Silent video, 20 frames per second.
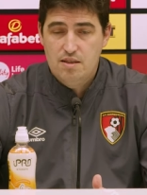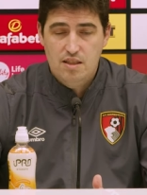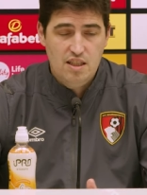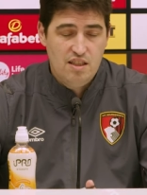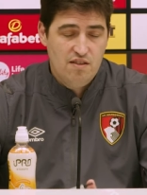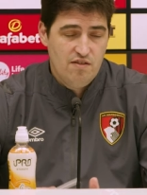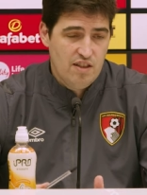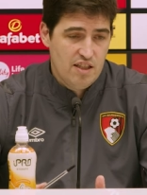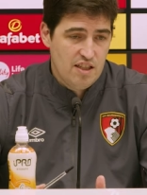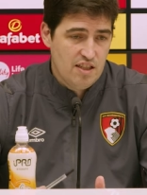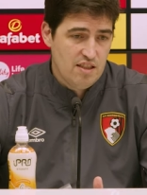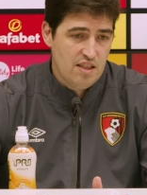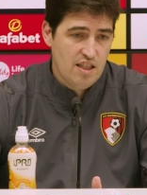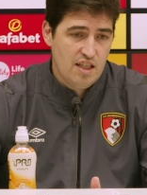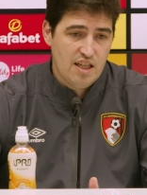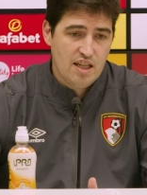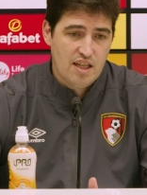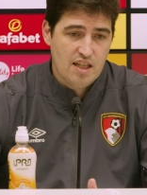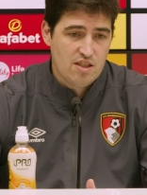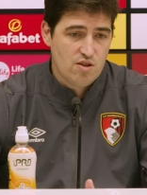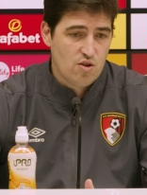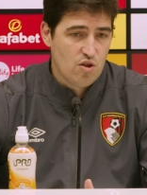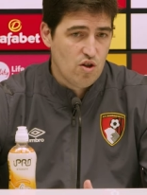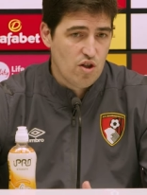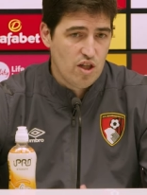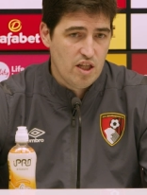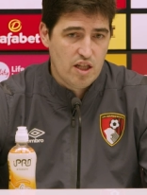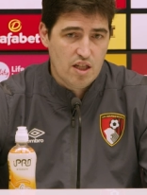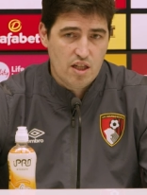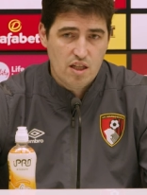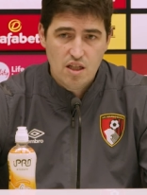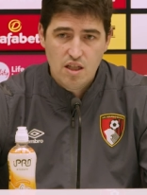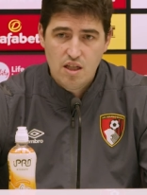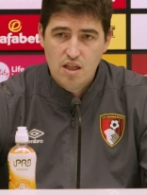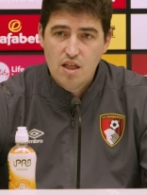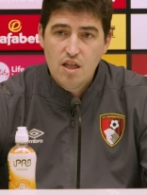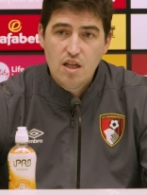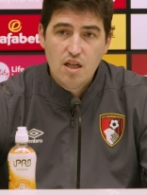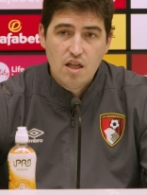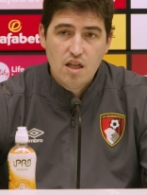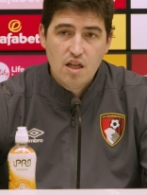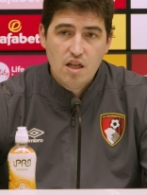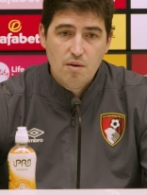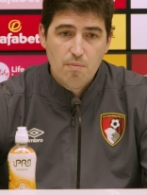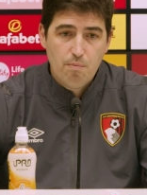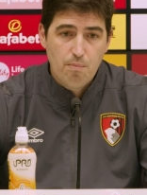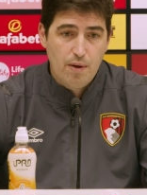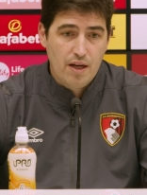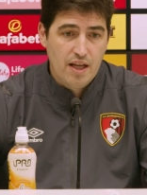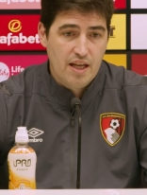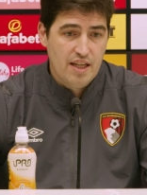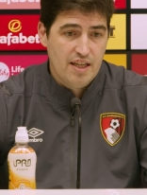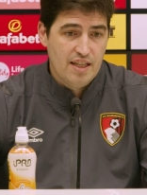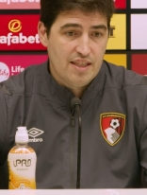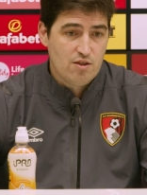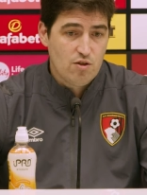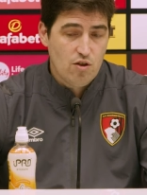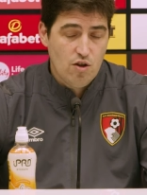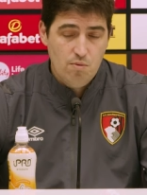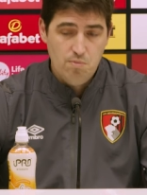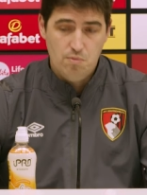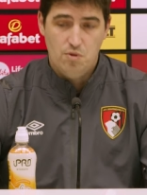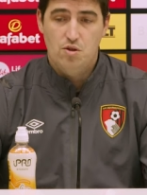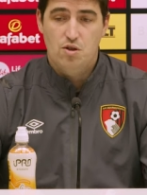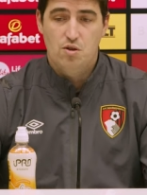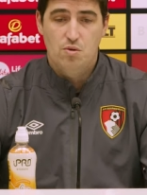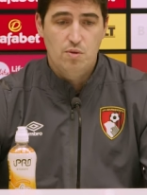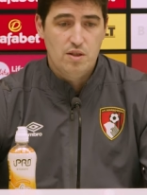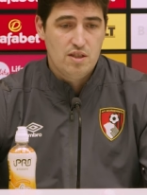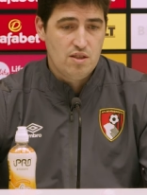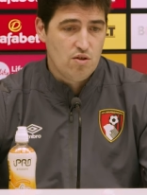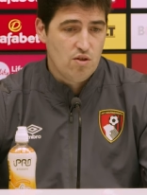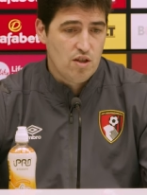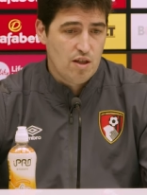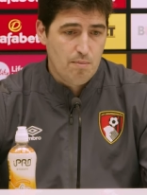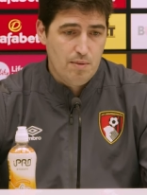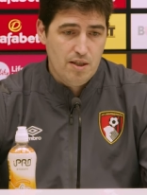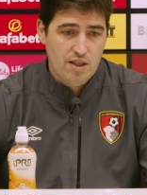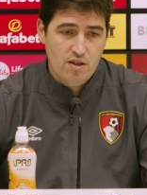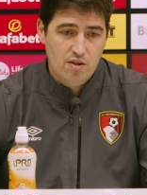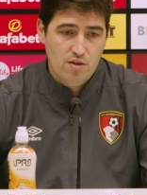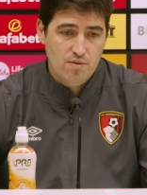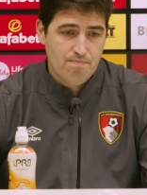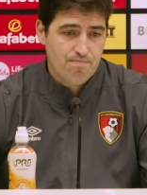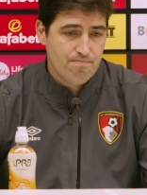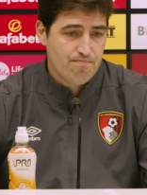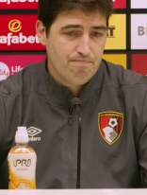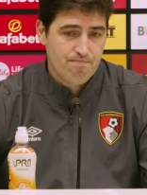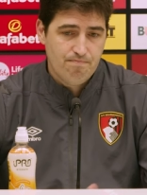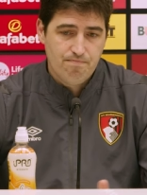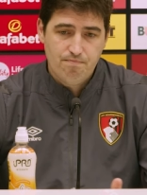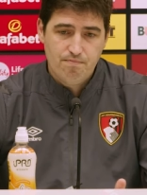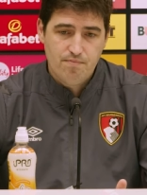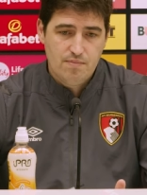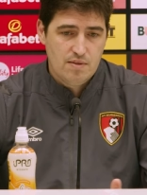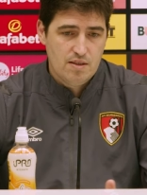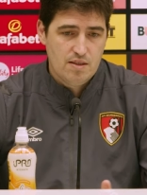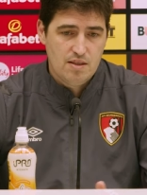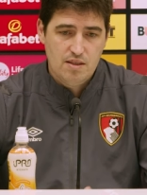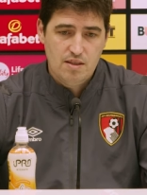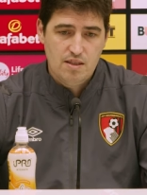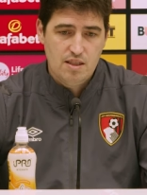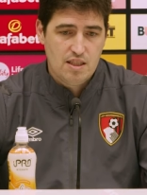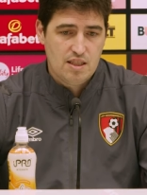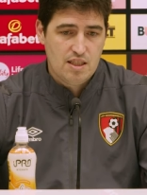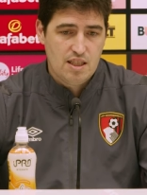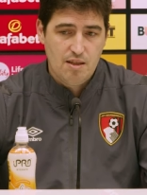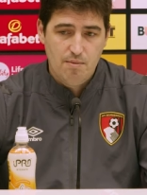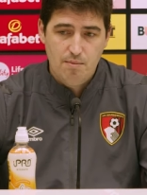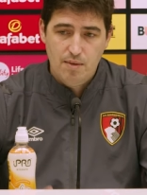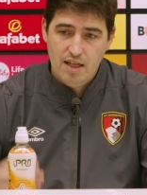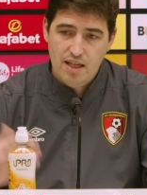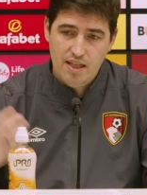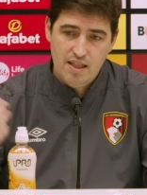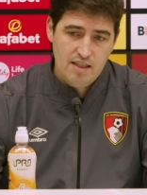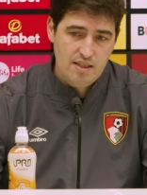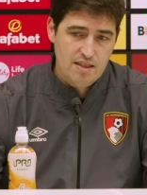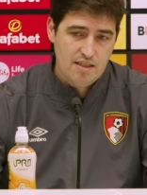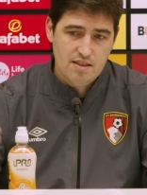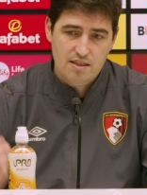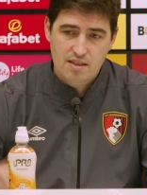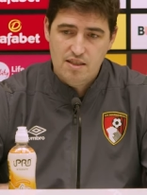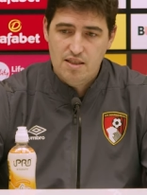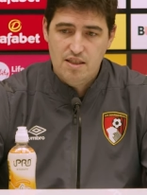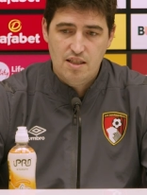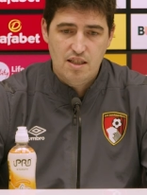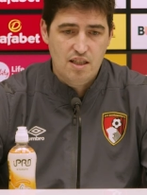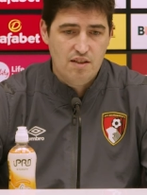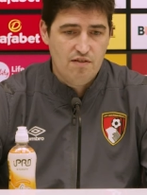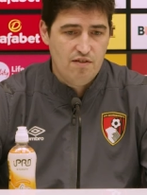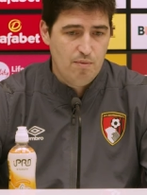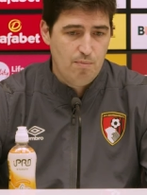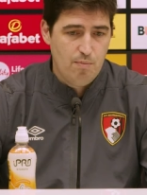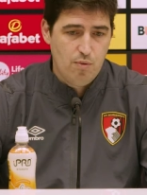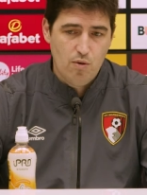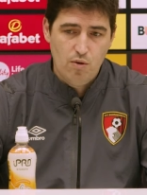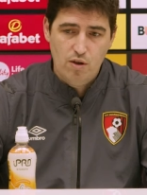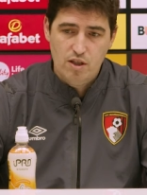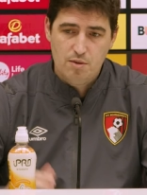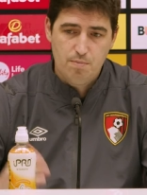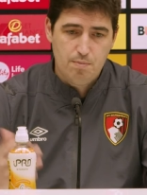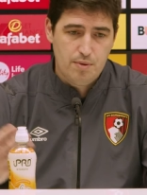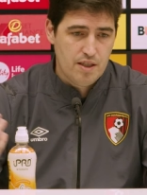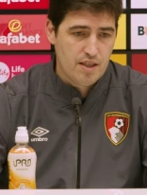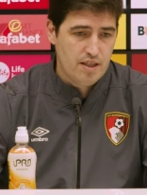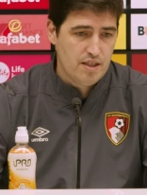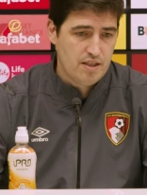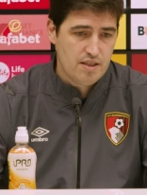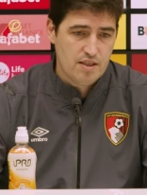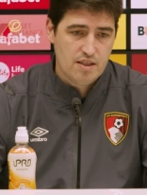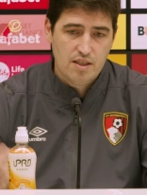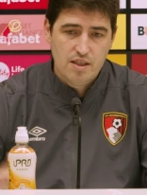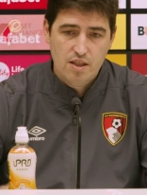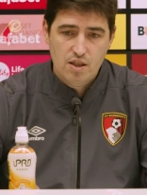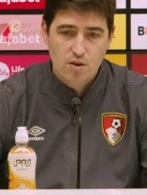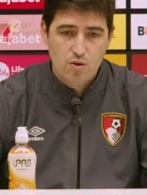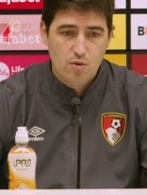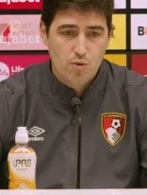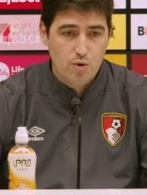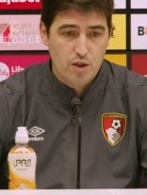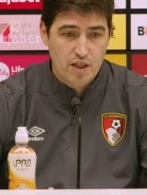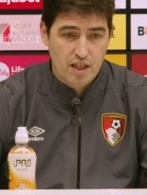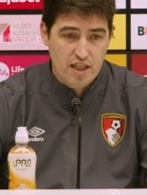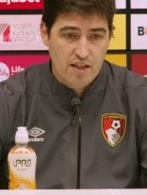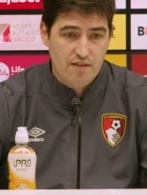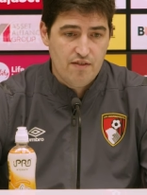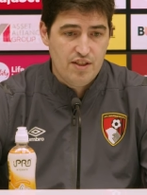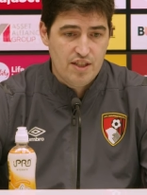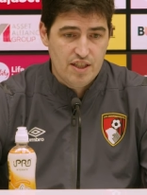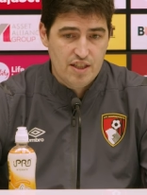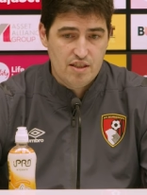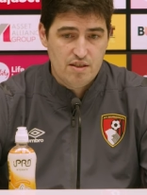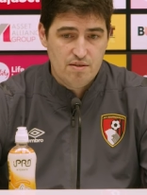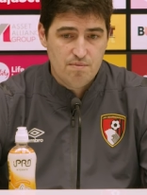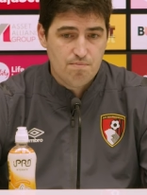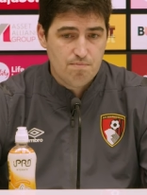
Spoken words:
even they are stronger playing at home, so it's gonna be the same like Liverpool, Spurs. We are having a